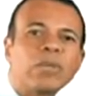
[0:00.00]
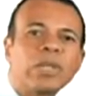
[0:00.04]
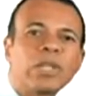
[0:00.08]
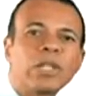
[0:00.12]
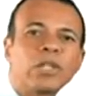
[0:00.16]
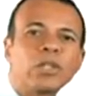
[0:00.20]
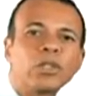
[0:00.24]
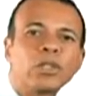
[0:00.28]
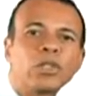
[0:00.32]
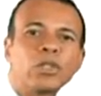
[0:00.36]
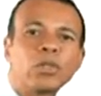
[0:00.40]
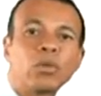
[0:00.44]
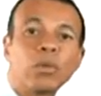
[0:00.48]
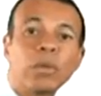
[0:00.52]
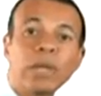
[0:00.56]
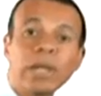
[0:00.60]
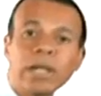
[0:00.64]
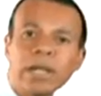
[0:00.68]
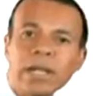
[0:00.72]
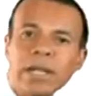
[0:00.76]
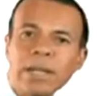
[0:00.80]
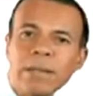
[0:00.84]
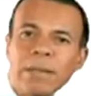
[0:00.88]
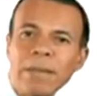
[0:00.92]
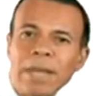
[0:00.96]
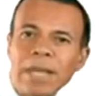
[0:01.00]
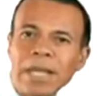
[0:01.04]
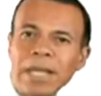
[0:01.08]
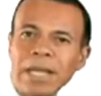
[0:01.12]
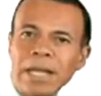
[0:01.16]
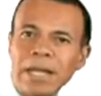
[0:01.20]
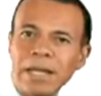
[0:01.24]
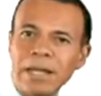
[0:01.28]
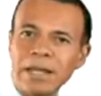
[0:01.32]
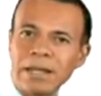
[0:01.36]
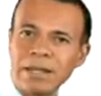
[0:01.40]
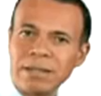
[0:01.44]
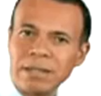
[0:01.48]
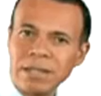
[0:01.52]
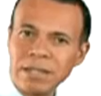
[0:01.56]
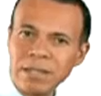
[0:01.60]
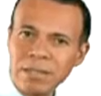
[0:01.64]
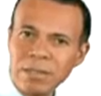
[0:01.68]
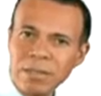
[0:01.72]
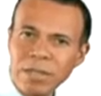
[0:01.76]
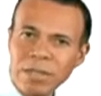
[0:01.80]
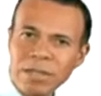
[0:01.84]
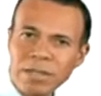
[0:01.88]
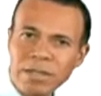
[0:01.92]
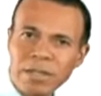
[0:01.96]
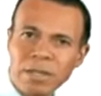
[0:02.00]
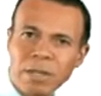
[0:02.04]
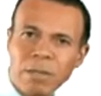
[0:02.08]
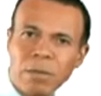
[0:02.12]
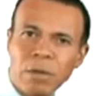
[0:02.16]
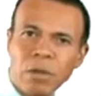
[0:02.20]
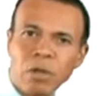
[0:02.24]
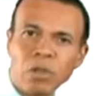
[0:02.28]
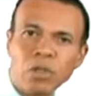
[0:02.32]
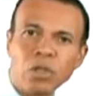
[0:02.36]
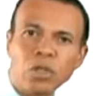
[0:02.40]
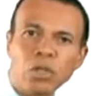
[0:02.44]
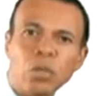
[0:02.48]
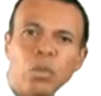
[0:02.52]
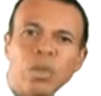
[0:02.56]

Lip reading: we could quickly make an assessment about